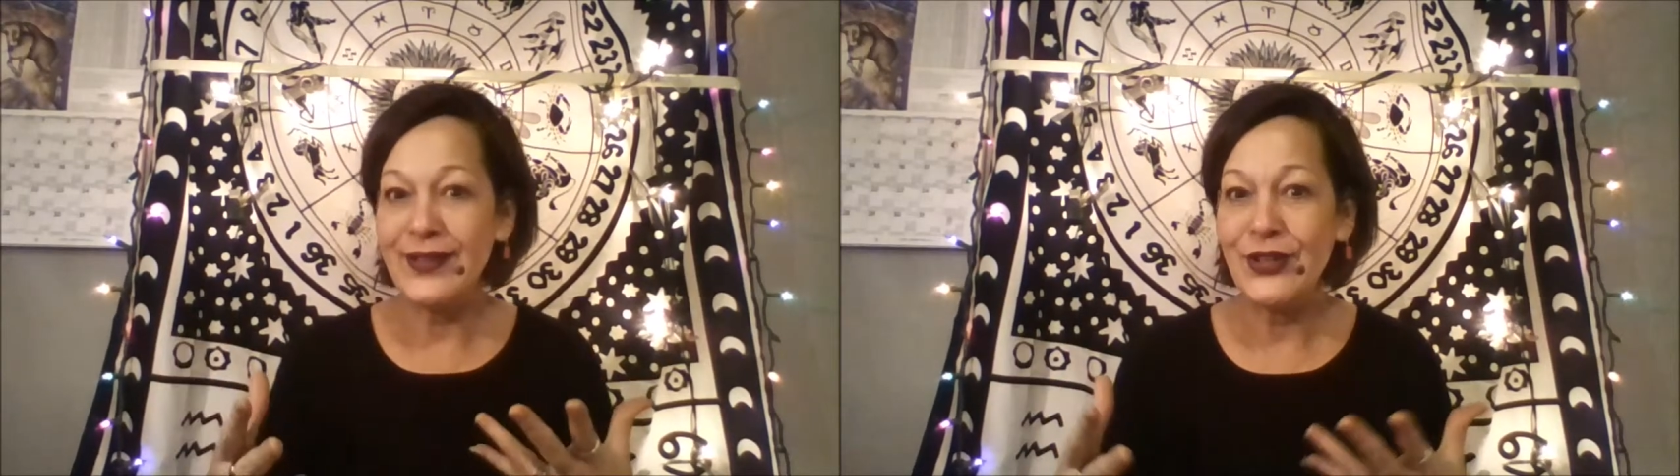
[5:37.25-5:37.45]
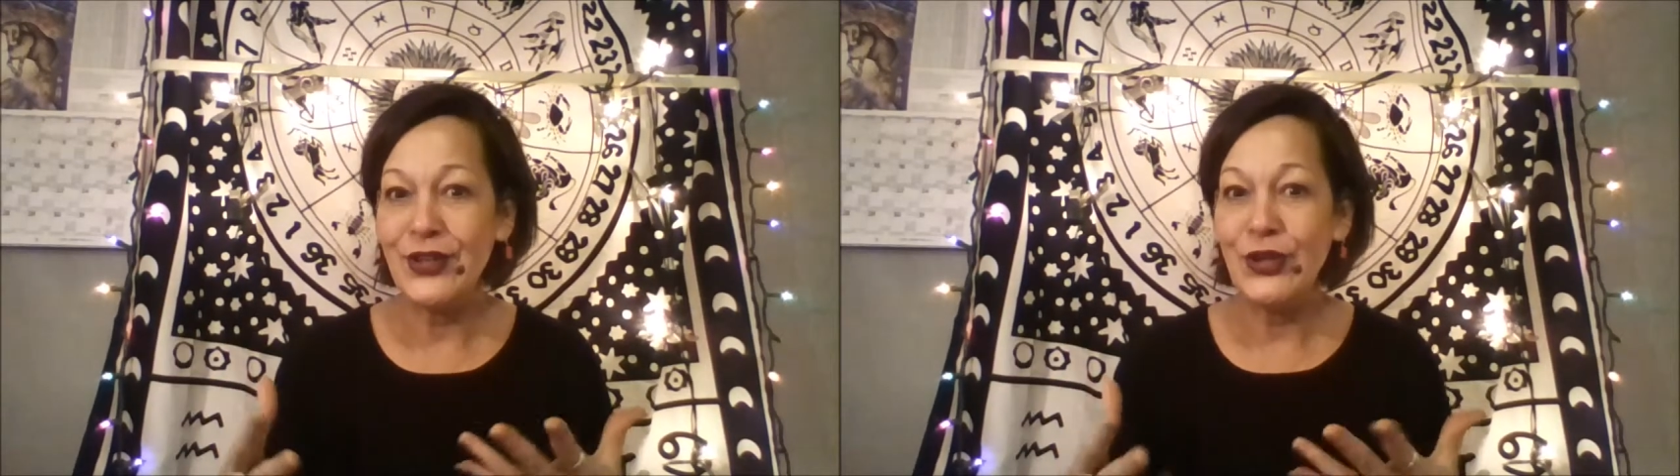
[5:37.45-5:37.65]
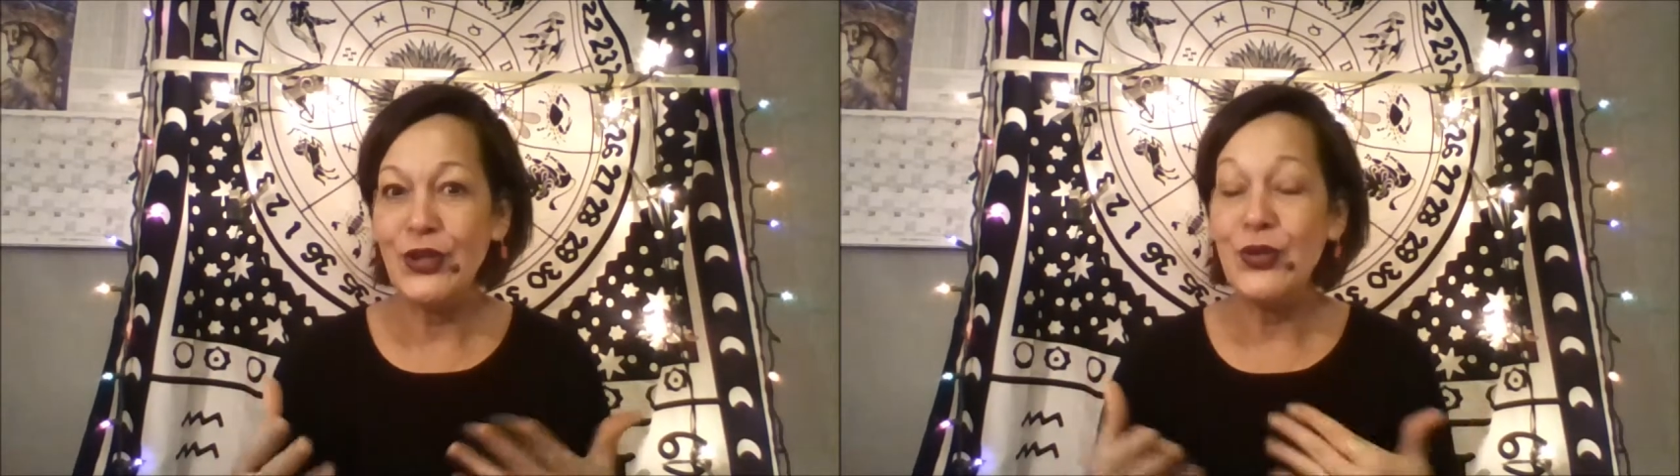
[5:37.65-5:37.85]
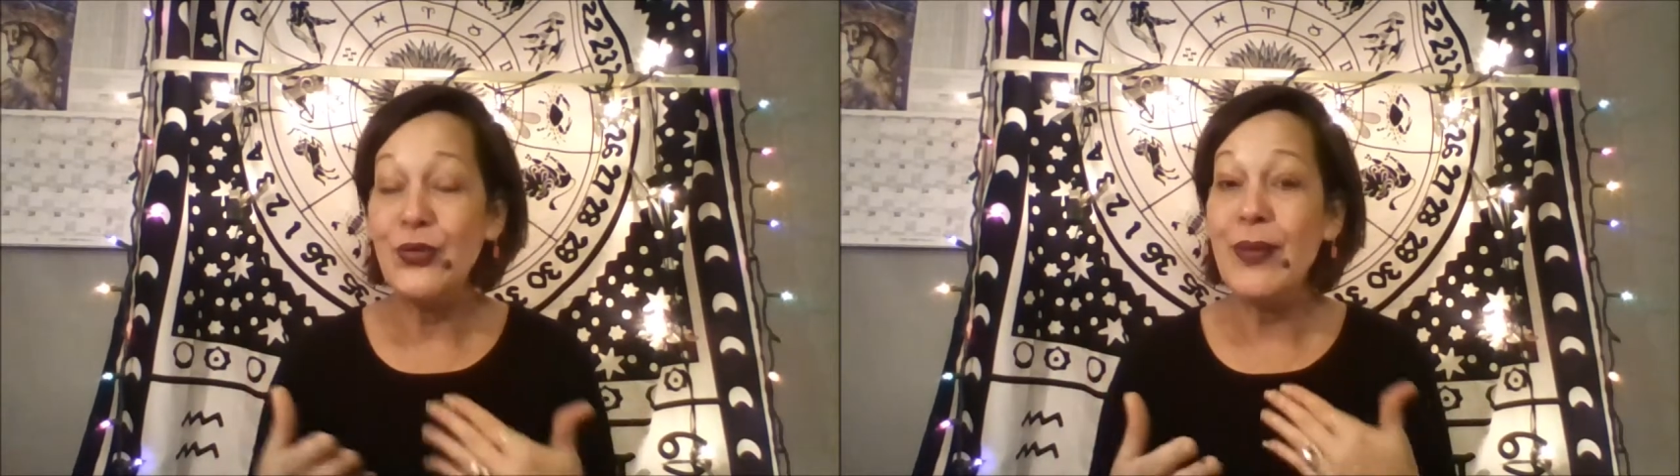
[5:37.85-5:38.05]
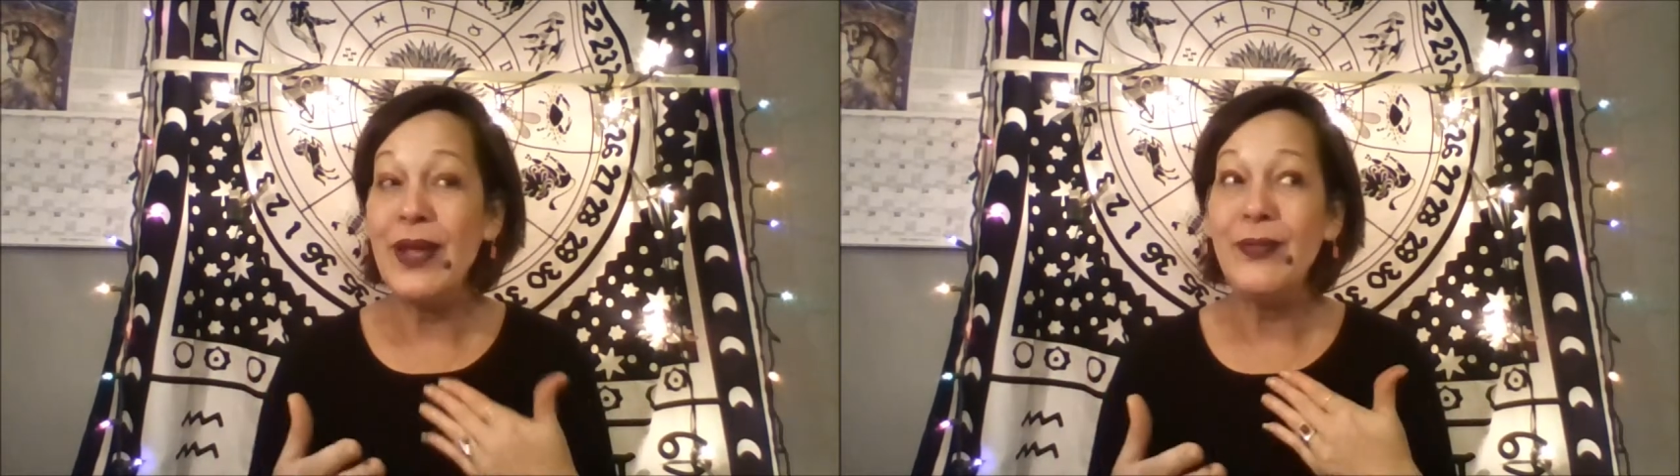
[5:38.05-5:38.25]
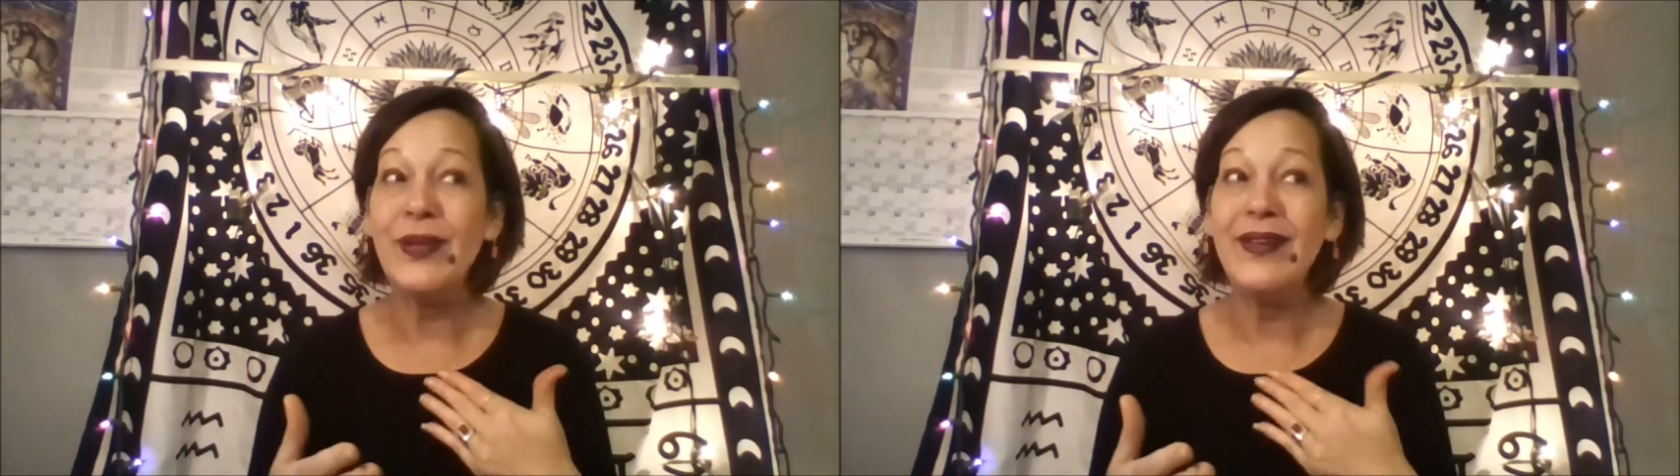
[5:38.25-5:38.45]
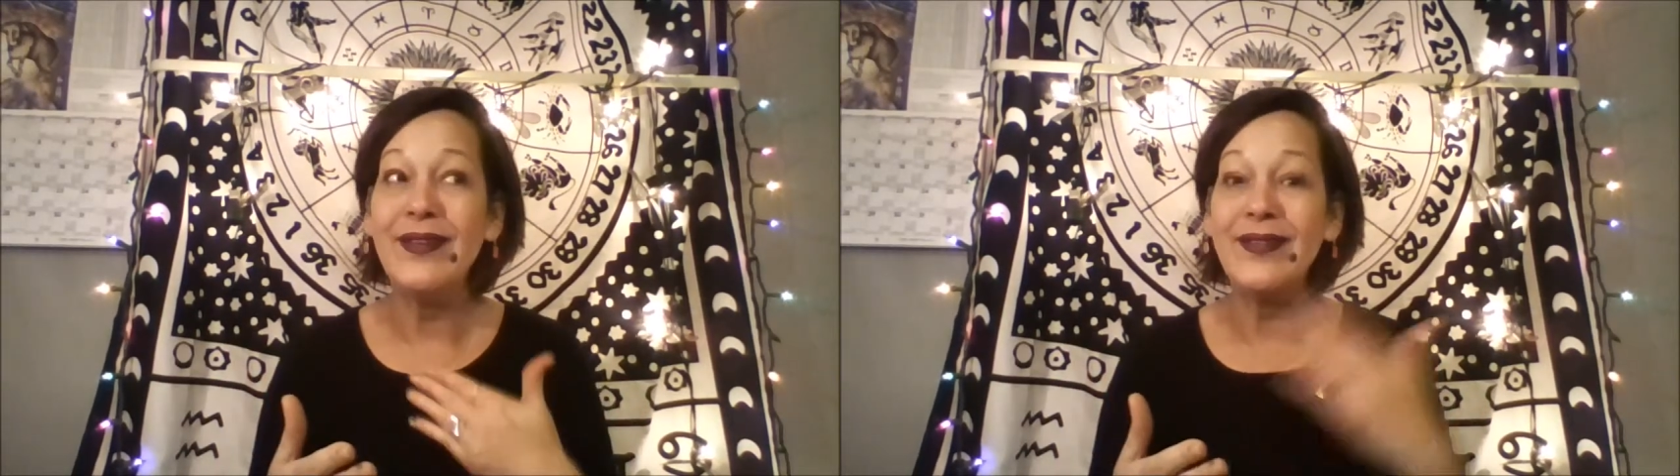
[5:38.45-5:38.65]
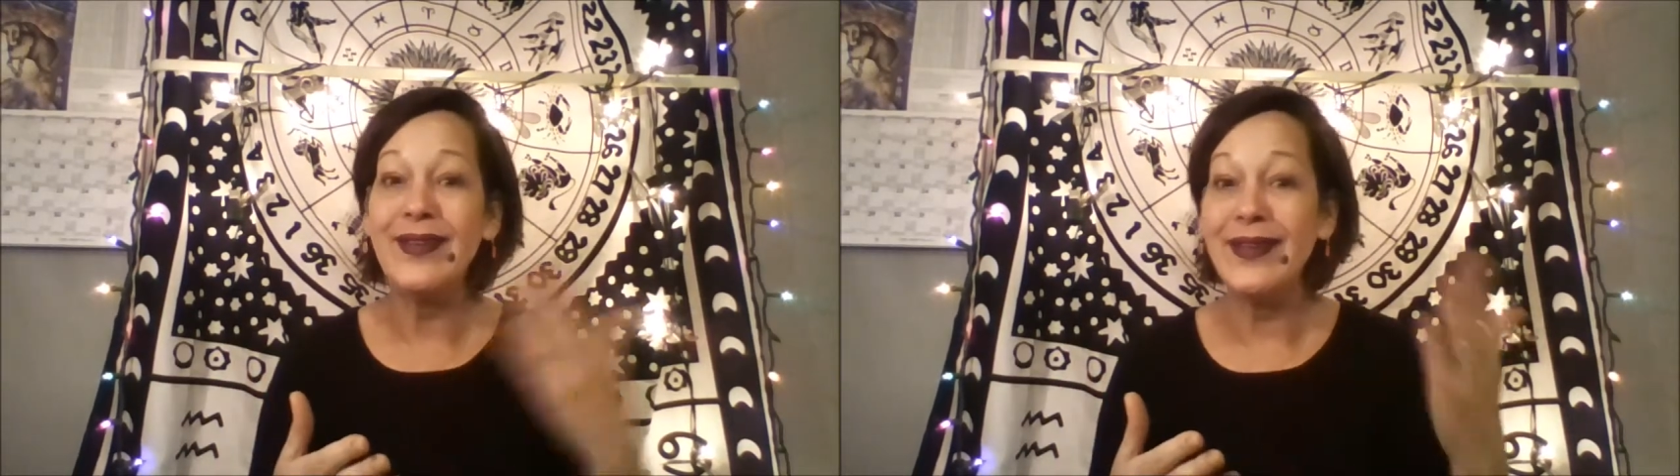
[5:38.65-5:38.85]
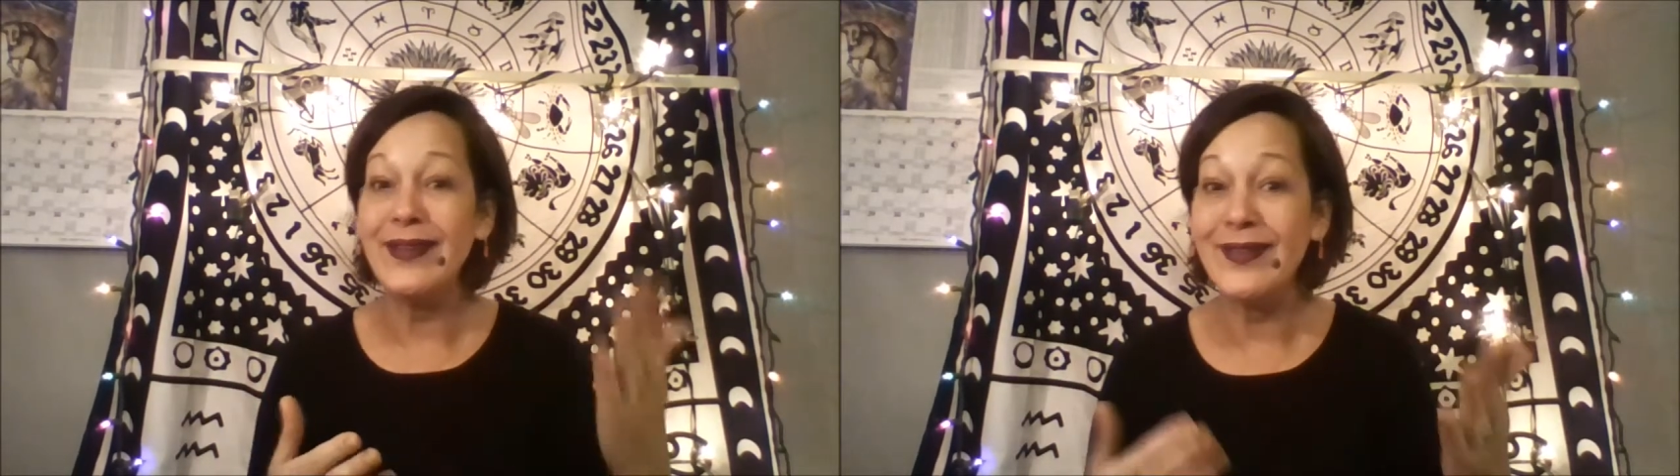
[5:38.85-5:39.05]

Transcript: you may be seeing some